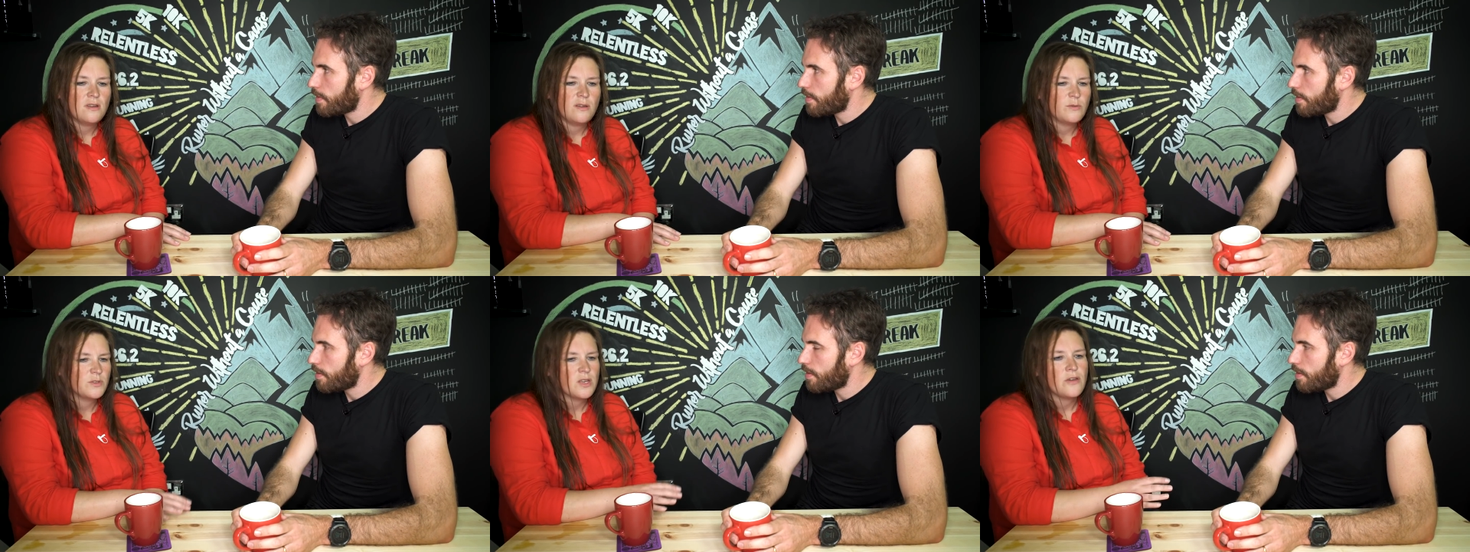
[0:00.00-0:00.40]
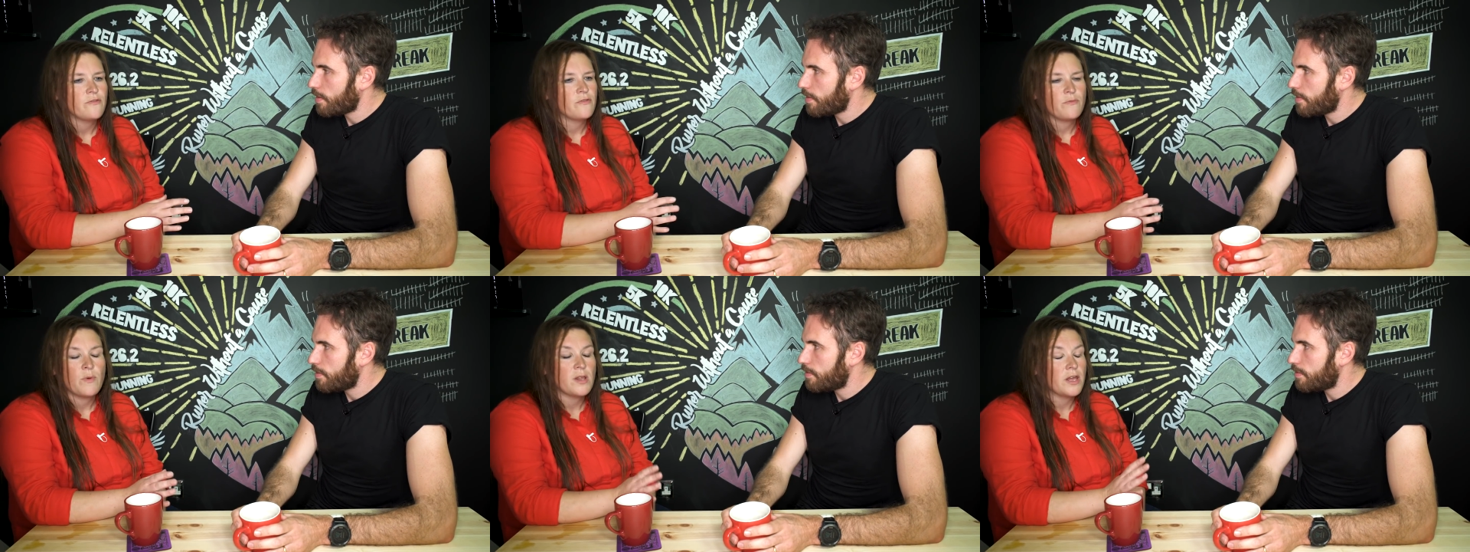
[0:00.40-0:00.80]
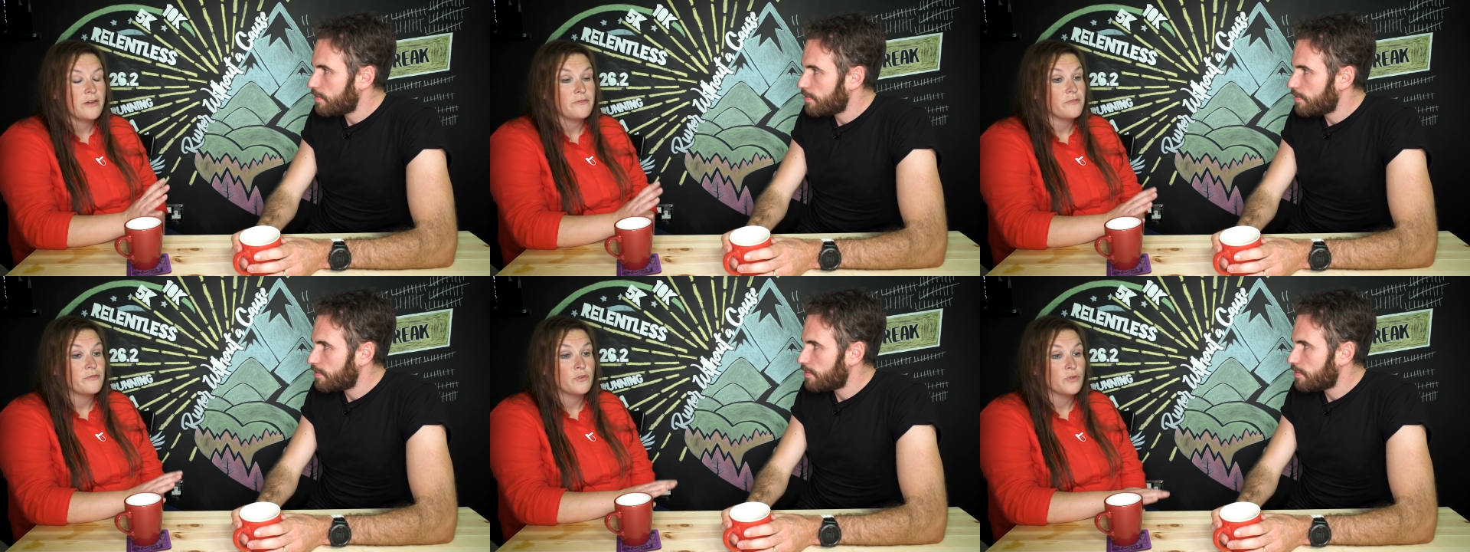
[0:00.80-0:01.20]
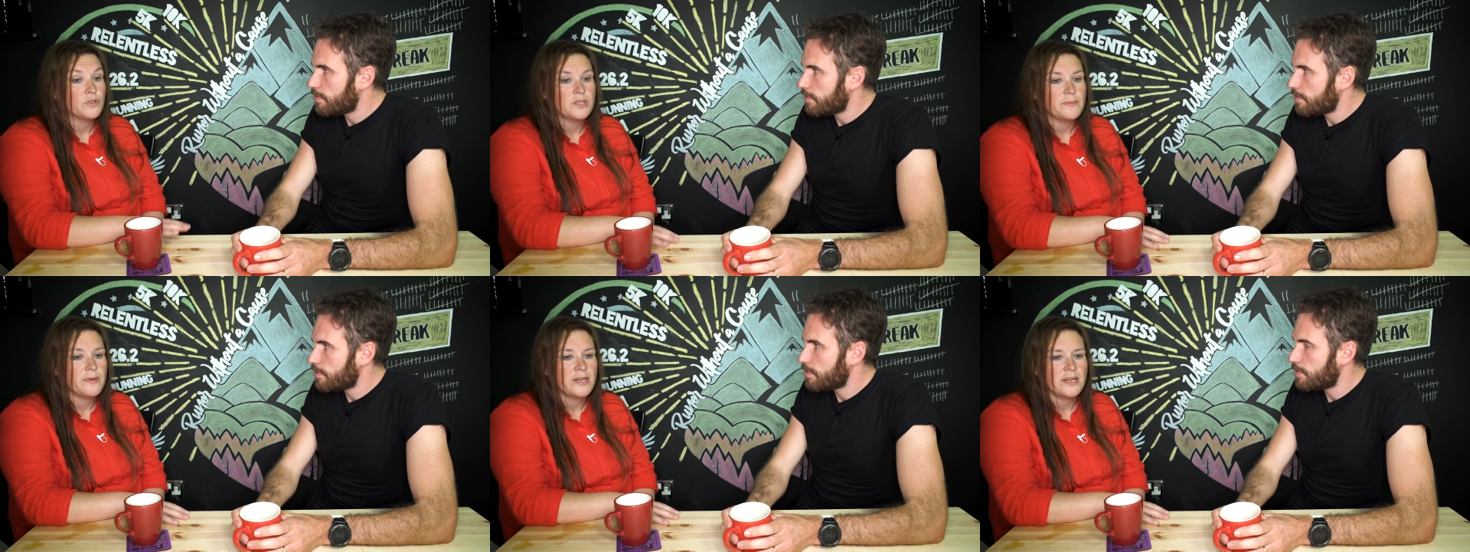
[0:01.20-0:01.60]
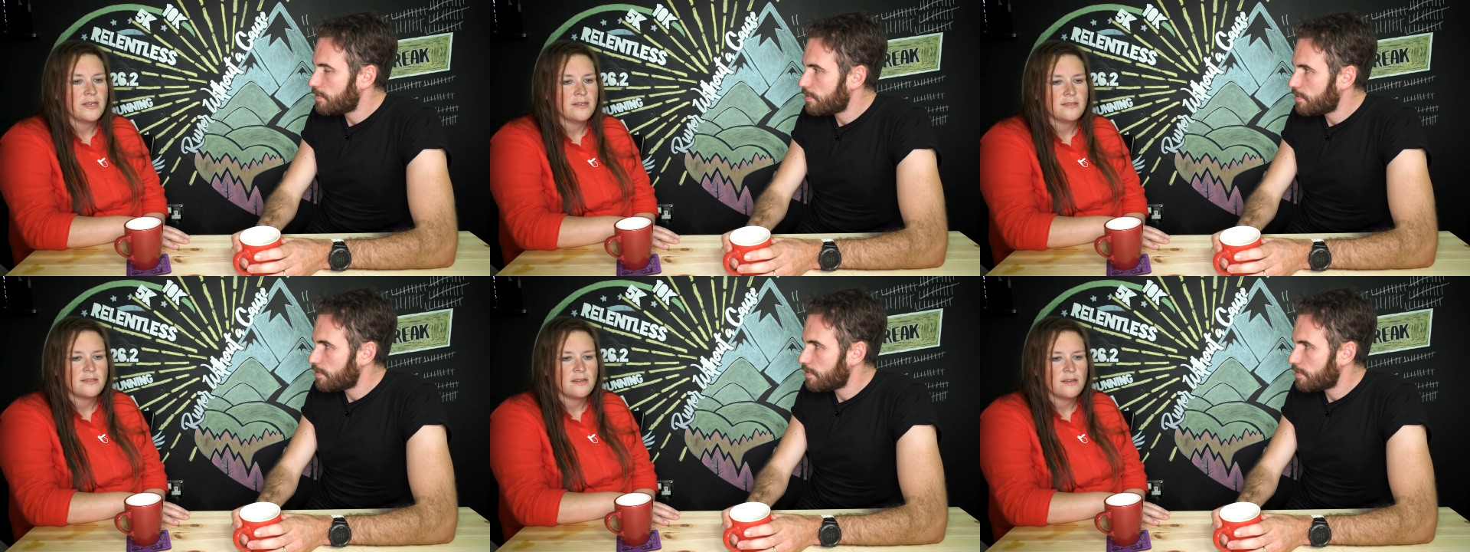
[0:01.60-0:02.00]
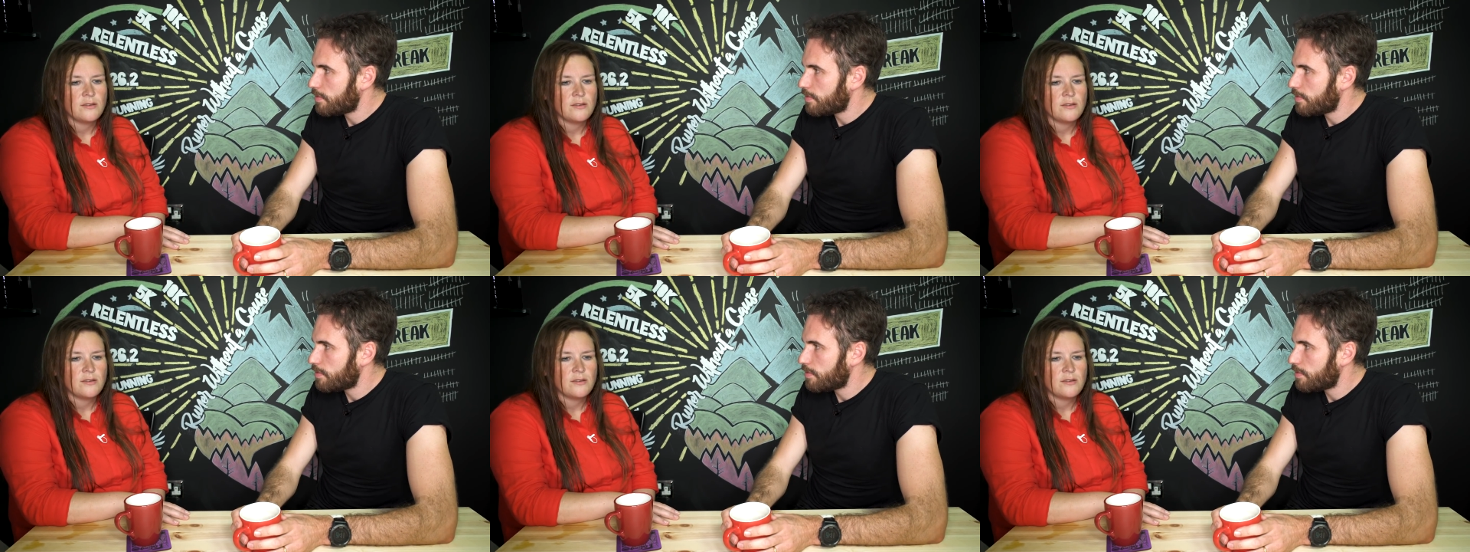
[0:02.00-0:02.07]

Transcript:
Speaker 1: It was over, well over forty minutes.